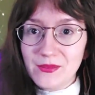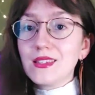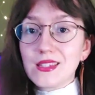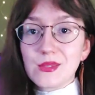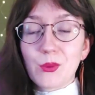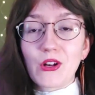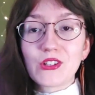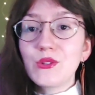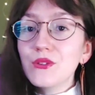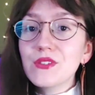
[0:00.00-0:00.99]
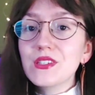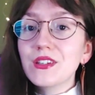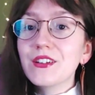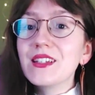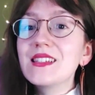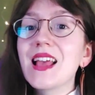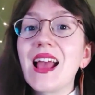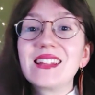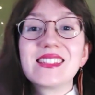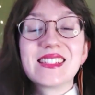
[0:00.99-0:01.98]
This is part 2 of the series,
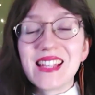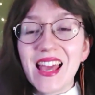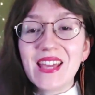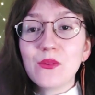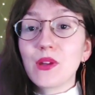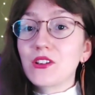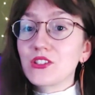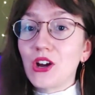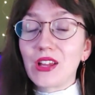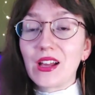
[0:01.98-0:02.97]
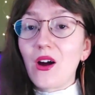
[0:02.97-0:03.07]
and today we are talking